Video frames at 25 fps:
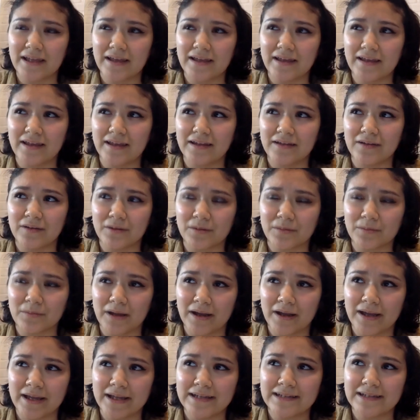in her
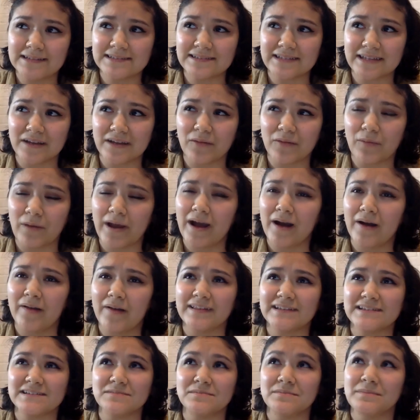mind is like, wow,
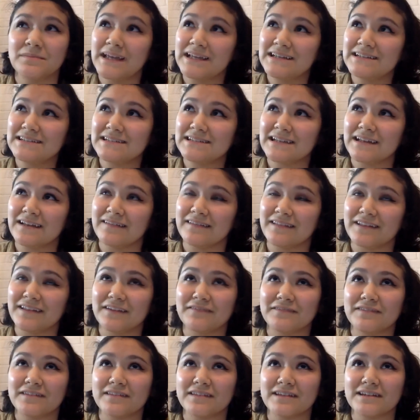that's amazing. Think
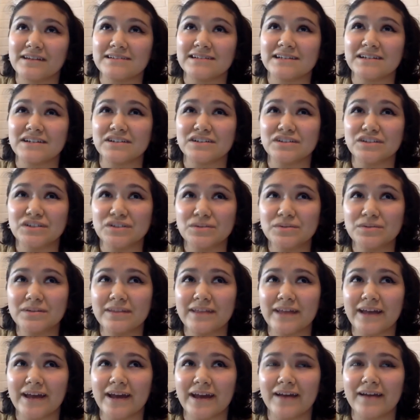of the things I could do with
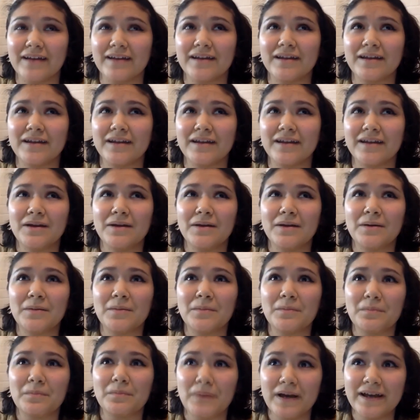that.
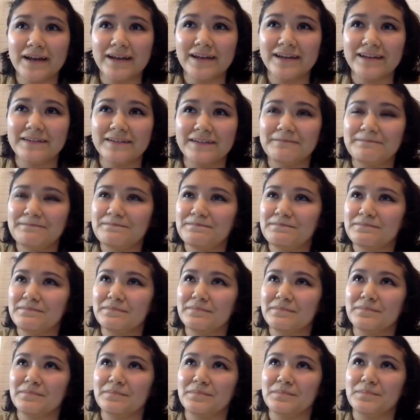But
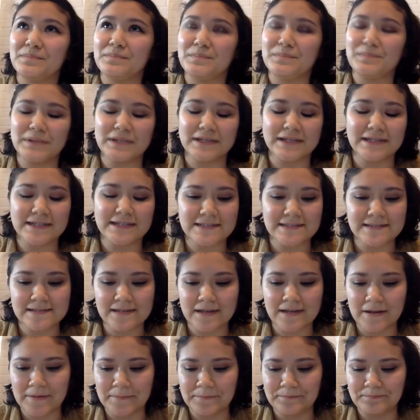because
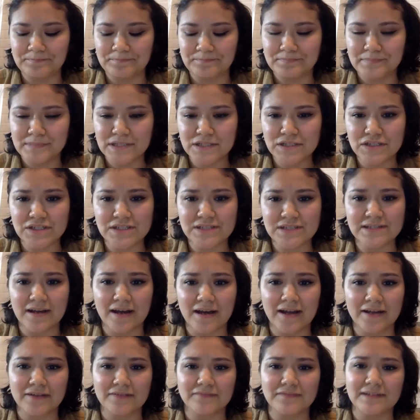she's
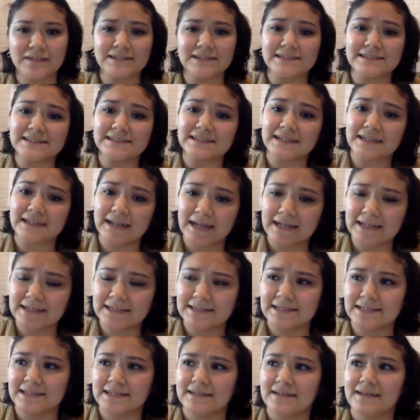kind of like
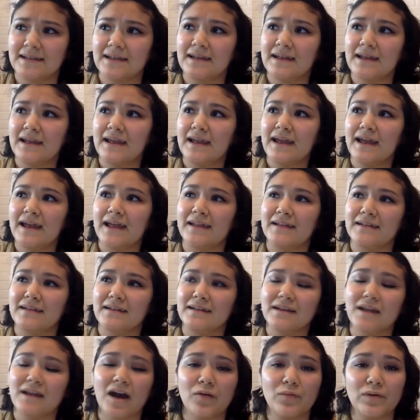disconnected and
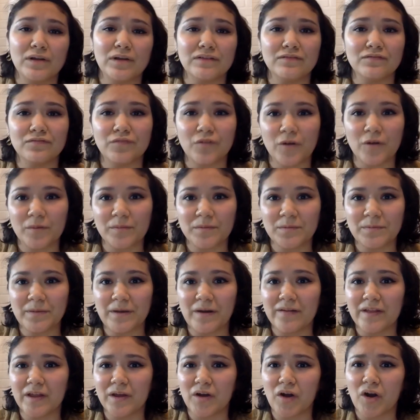not well informed
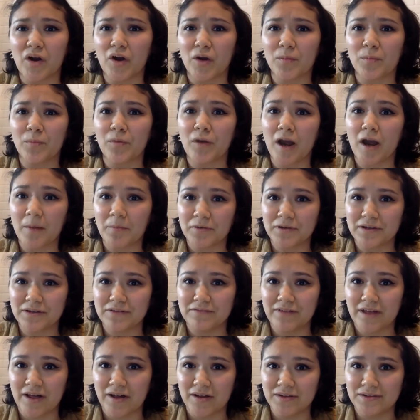about like our property
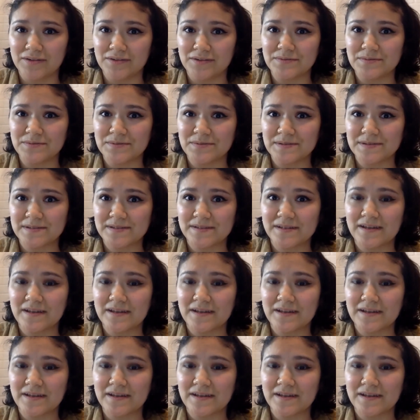values,